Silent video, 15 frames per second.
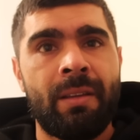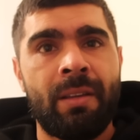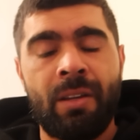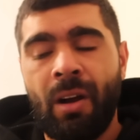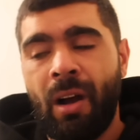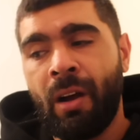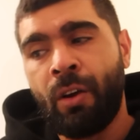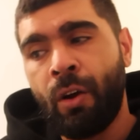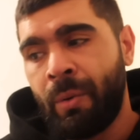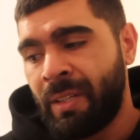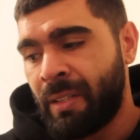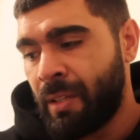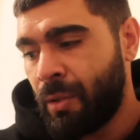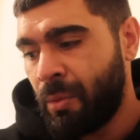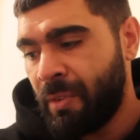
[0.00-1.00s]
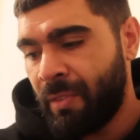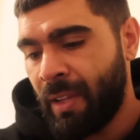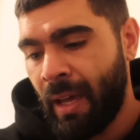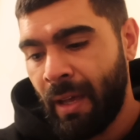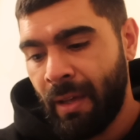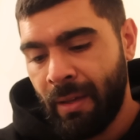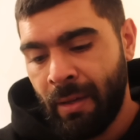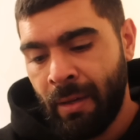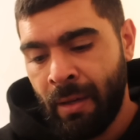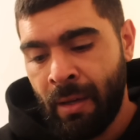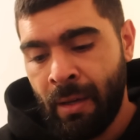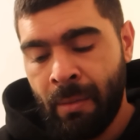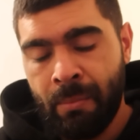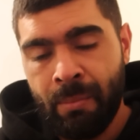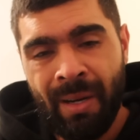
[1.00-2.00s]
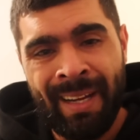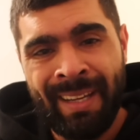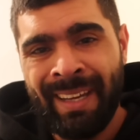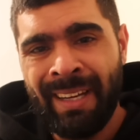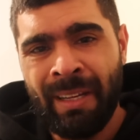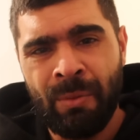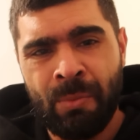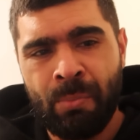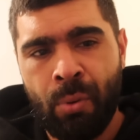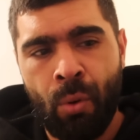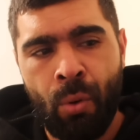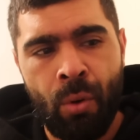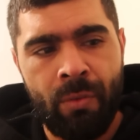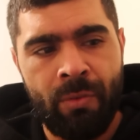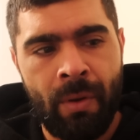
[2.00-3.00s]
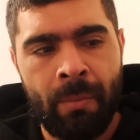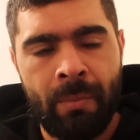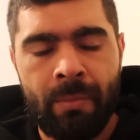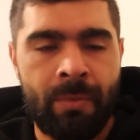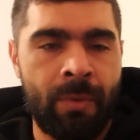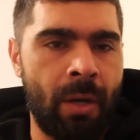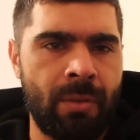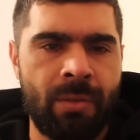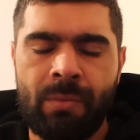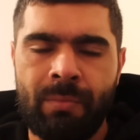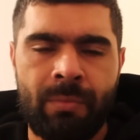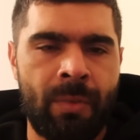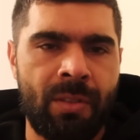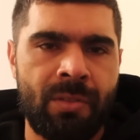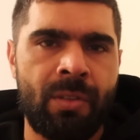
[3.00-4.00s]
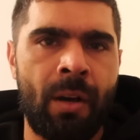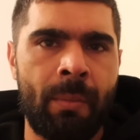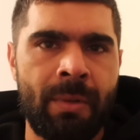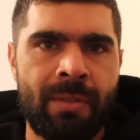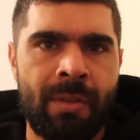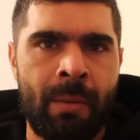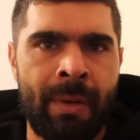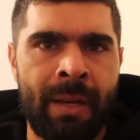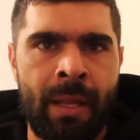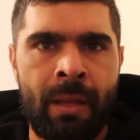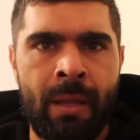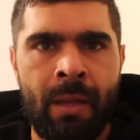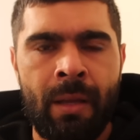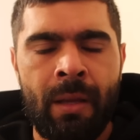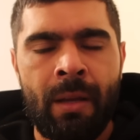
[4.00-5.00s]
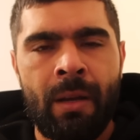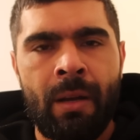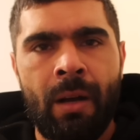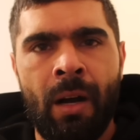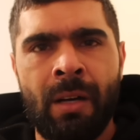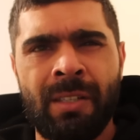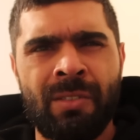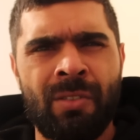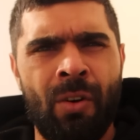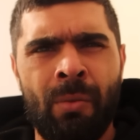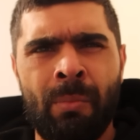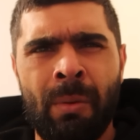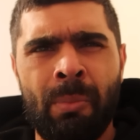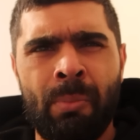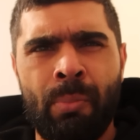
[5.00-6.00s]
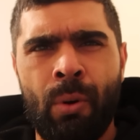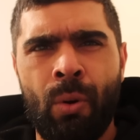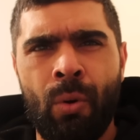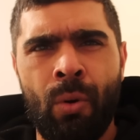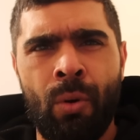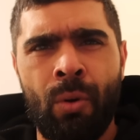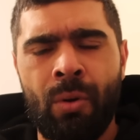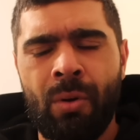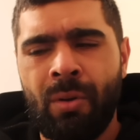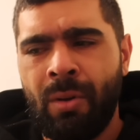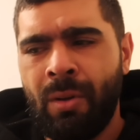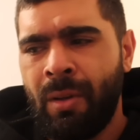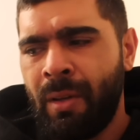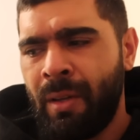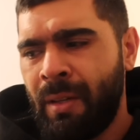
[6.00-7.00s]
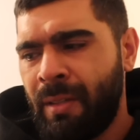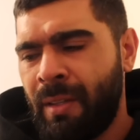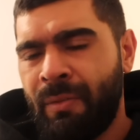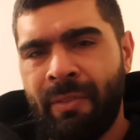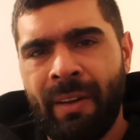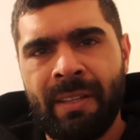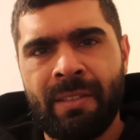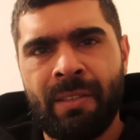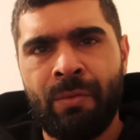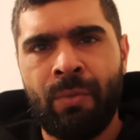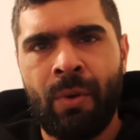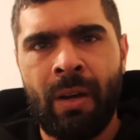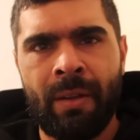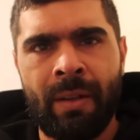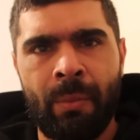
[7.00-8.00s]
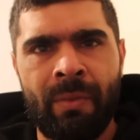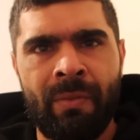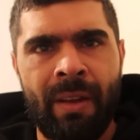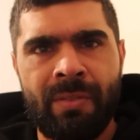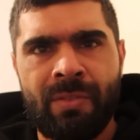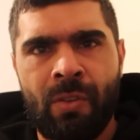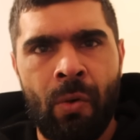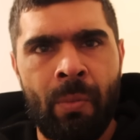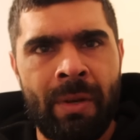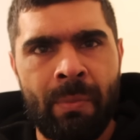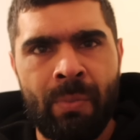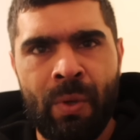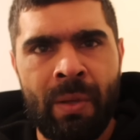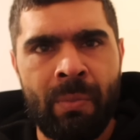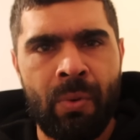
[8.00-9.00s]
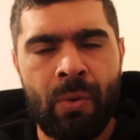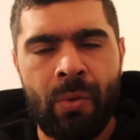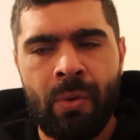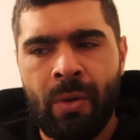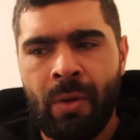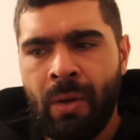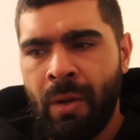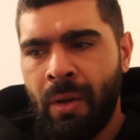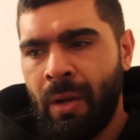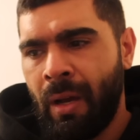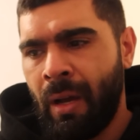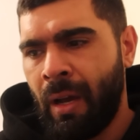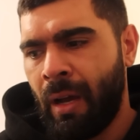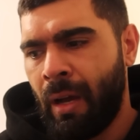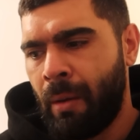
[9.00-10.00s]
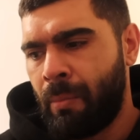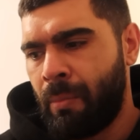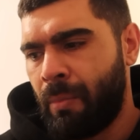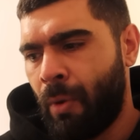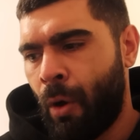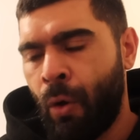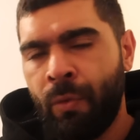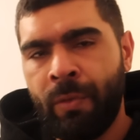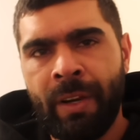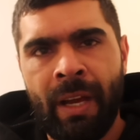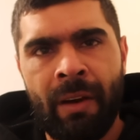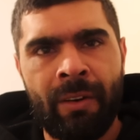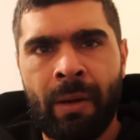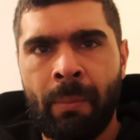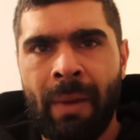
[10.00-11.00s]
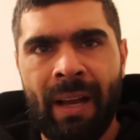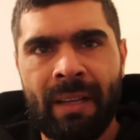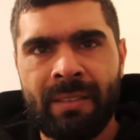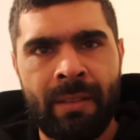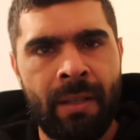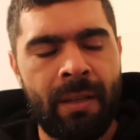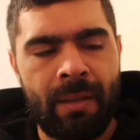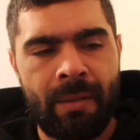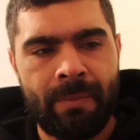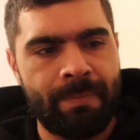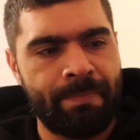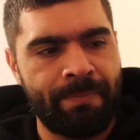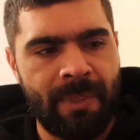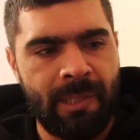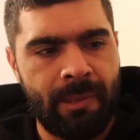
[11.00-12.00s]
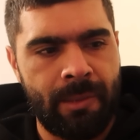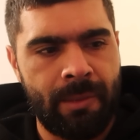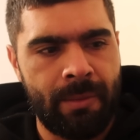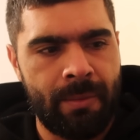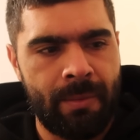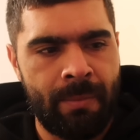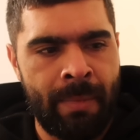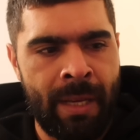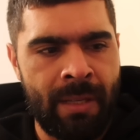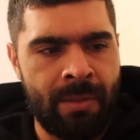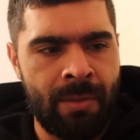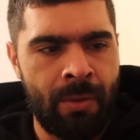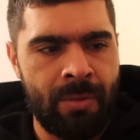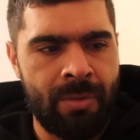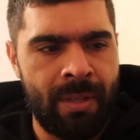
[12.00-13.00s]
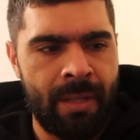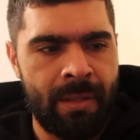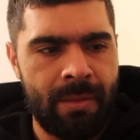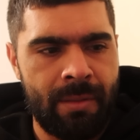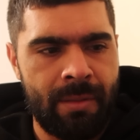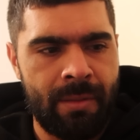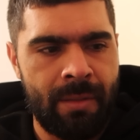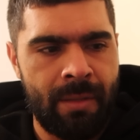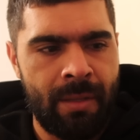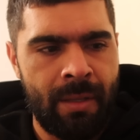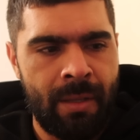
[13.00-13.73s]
You've got to go and deal with that. Um, but again, it was poor from, not, not Scott McTominay on his own, but poor defensive work that we've left so many people um, over there on the back stick. Makes no sense.